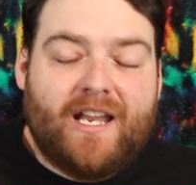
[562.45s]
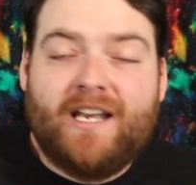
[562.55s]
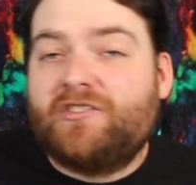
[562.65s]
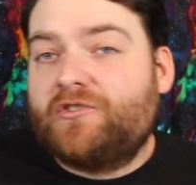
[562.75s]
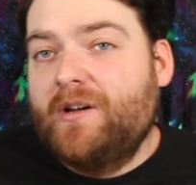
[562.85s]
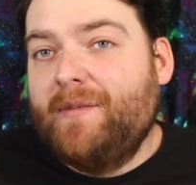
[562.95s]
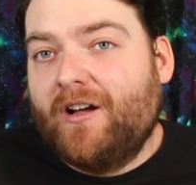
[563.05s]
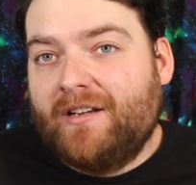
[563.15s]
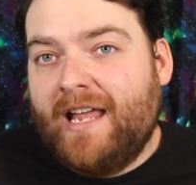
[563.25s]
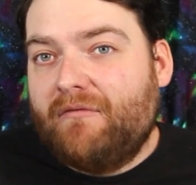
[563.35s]
And it's streaming
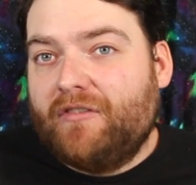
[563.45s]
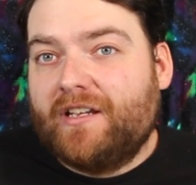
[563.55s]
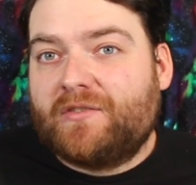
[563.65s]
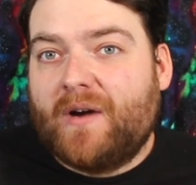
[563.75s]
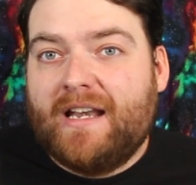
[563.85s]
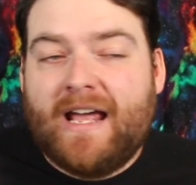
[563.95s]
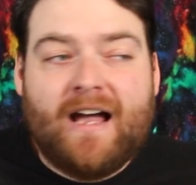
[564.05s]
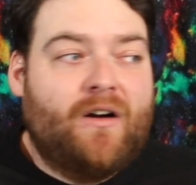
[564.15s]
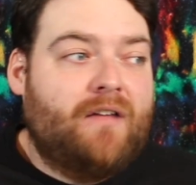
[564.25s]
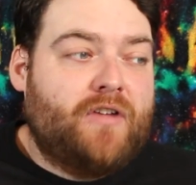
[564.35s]
on Netflix right
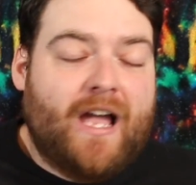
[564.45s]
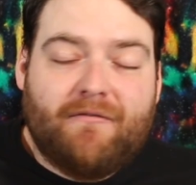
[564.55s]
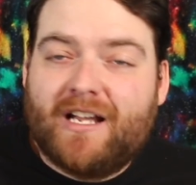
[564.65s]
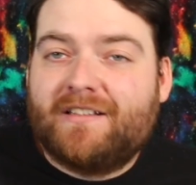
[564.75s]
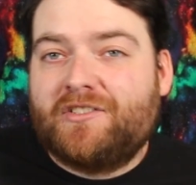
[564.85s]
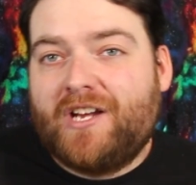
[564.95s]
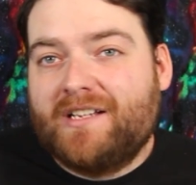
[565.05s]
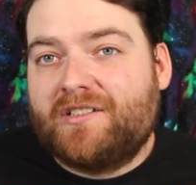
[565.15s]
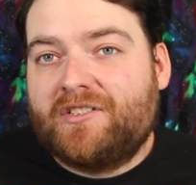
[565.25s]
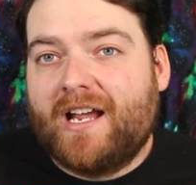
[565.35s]
now. If you haven't got the
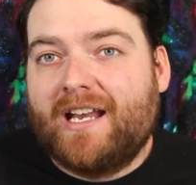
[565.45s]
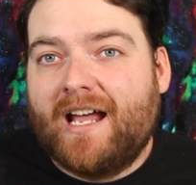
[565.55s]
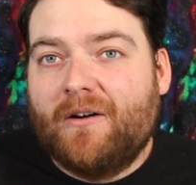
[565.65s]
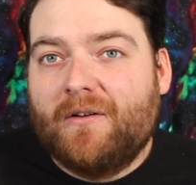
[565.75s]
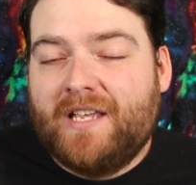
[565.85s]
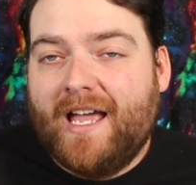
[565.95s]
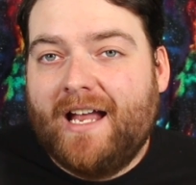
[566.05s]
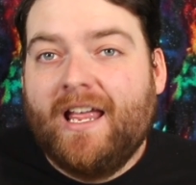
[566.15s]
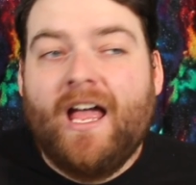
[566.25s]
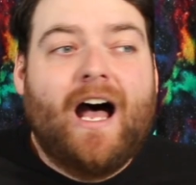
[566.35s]
chance to check it out
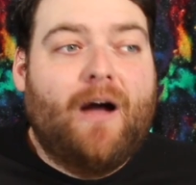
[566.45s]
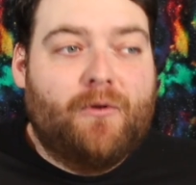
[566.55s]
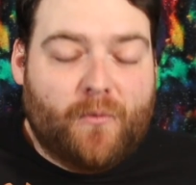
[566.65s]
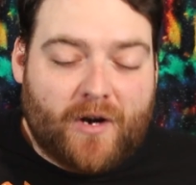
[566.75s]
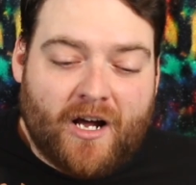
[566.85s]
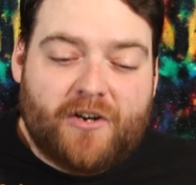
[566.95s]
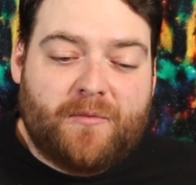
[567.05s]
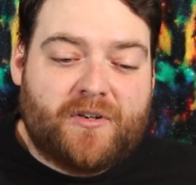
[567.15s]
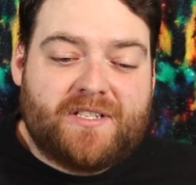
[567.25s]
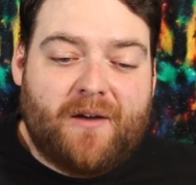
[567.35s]
yet, I would
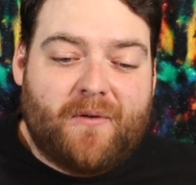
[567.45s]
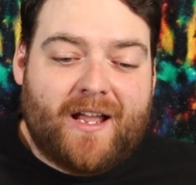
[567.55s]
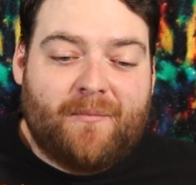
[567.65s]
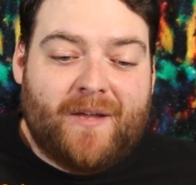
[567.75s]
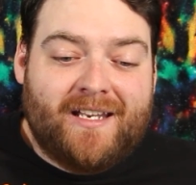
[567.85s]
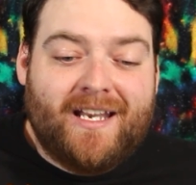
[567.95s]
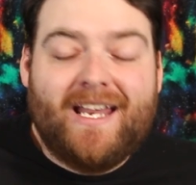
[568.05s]
100% recommend it.